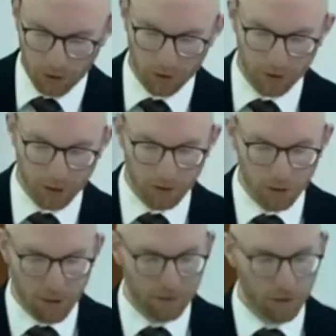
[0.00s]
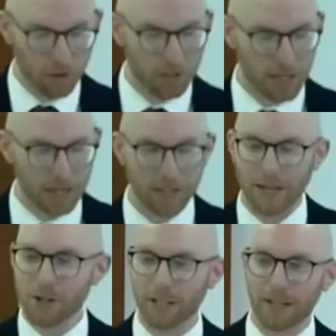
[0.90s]
earlier, you may have noticed I
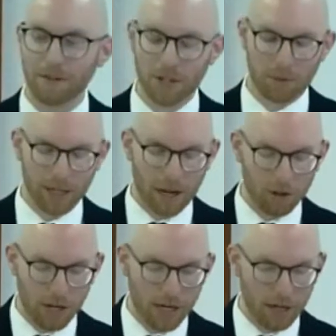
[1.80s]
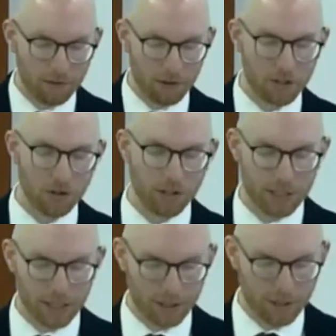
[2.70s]
intentionally left something out. Look again at verse
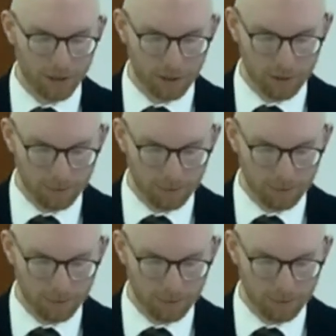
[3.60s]
36.